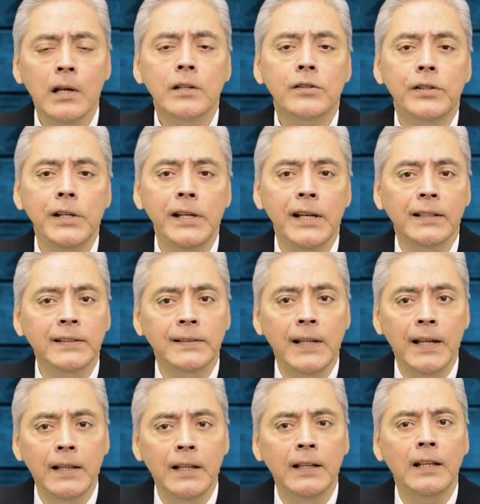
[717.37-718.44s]
she
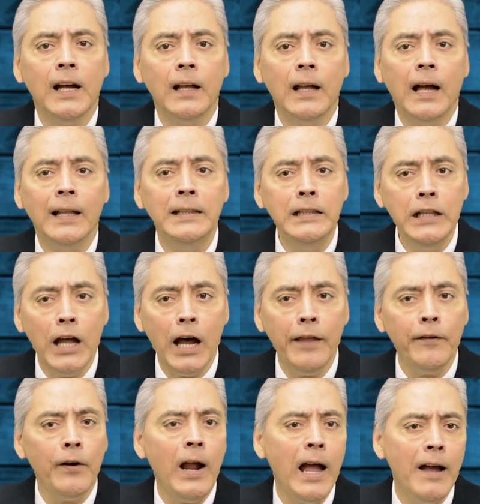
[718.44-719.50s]
extended
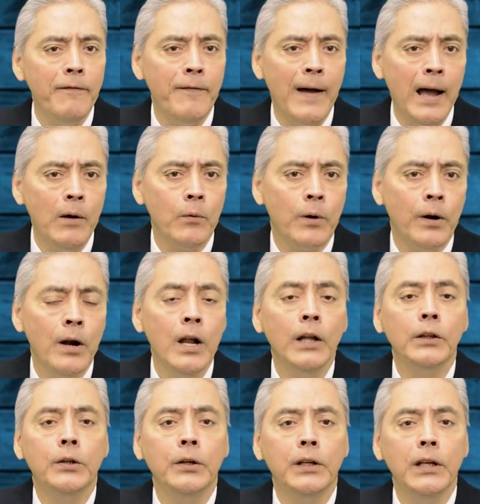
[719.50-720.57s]
another half hour to